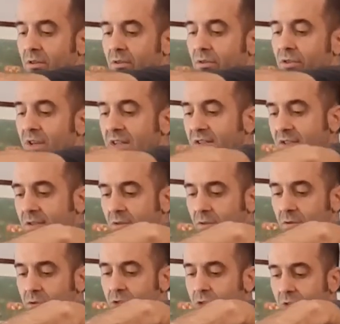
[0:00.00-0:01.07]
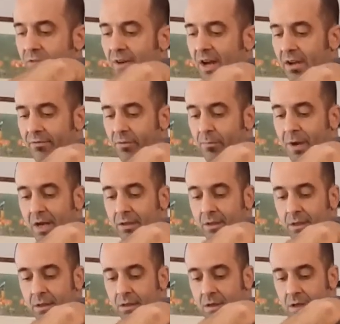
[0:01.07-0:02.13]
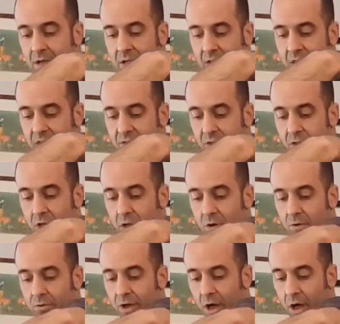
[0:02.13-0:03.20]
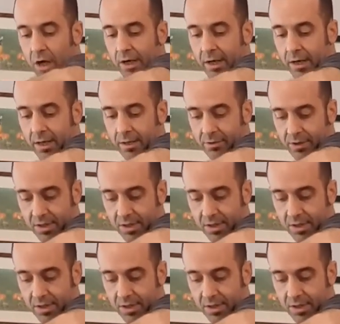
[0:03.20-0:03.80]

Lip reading: This solution of ivermectin has no Dawn in it.